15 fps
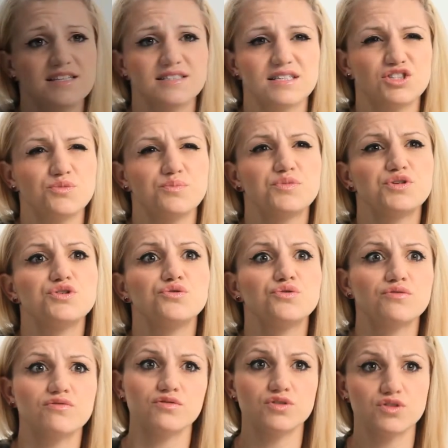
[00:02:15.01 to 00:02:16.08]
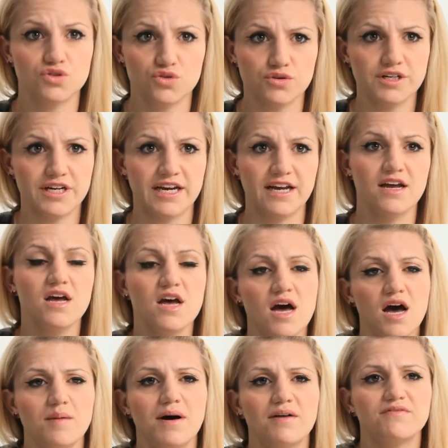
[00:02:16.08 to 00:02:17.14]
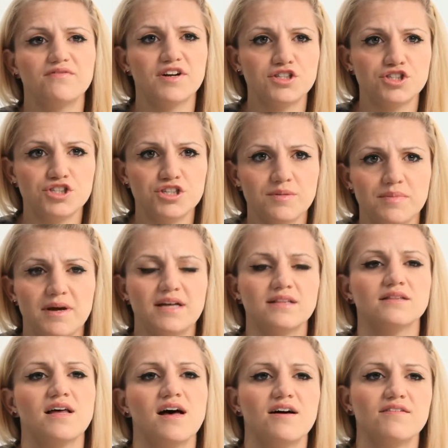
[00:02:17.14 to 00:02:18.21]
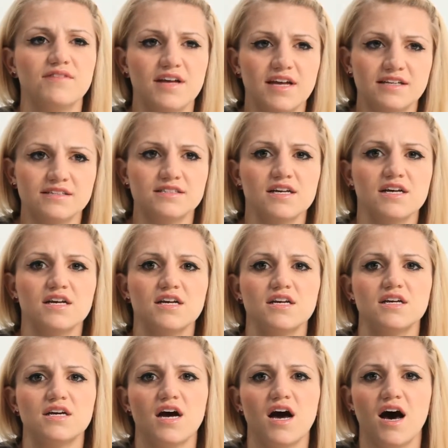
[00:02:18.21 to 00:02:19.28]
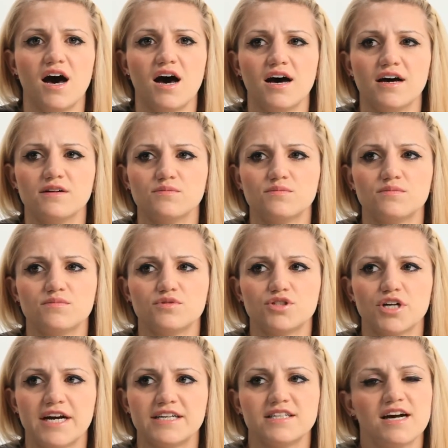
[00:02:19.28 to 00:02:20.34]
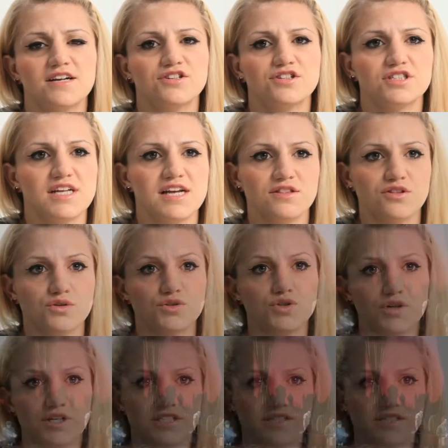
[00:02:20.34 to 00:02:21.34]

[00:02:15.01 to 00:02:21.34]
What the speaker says: it's such a beautiful story about friendship and love and trying to understand those who are